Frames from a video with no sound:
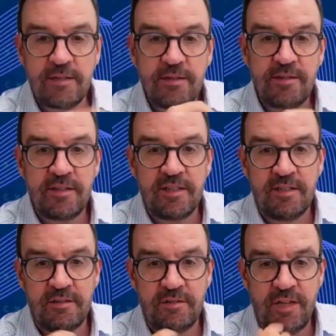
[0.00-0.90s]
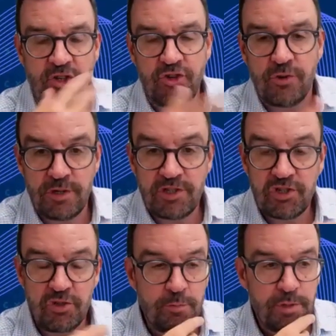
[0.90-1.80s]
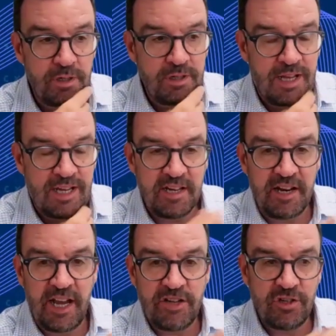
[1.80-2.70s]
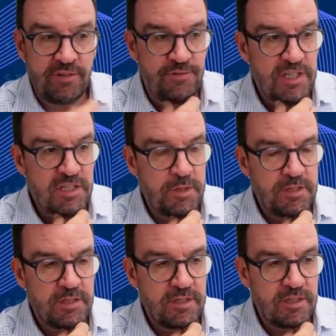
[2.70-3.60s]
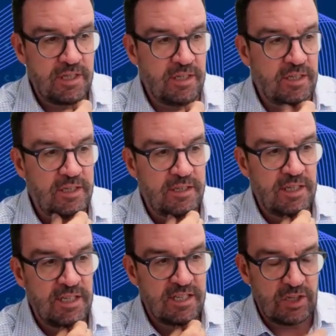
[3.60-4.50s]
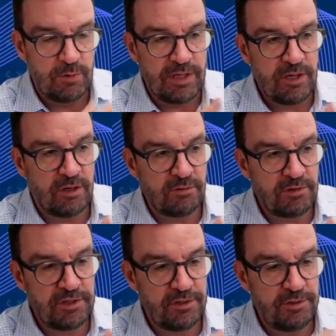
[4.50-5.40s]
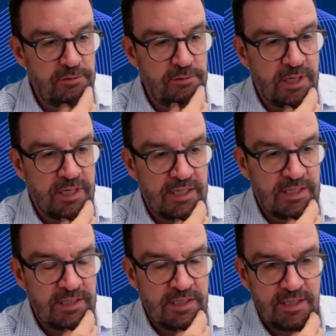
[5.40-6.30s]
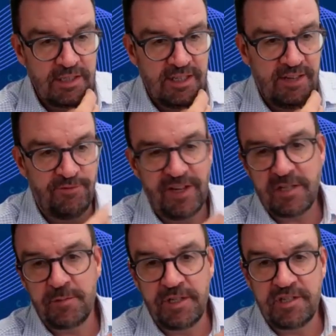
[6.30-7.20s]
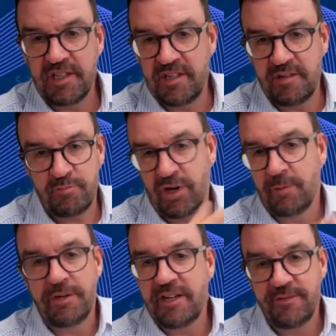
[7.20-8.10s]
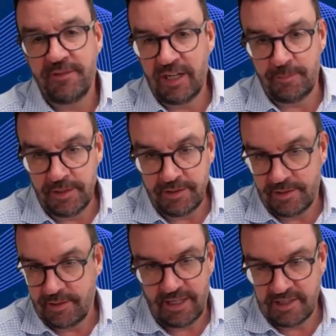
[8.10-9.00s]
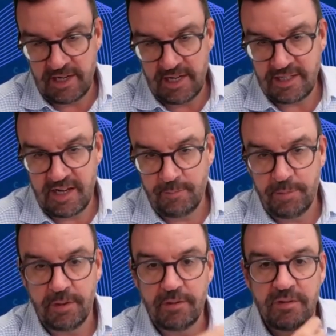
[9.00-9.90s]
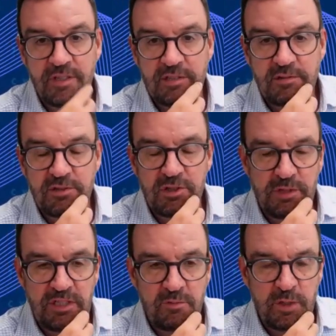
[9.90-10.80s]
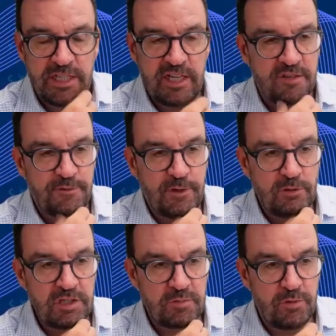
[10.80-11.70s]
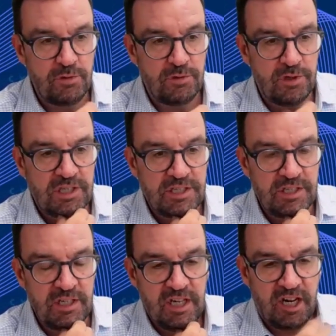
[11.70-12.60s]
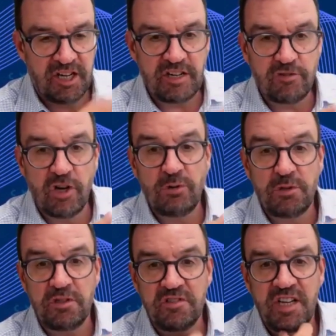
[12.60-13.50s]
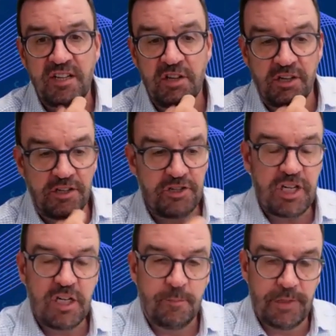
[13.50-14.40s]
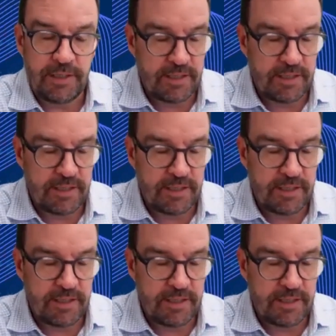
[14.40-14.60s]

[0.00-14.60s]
to ensure it's suitable as an angel investment. So we don't do investments in property development, as an example. So we tend to focus more on high growth technology companies.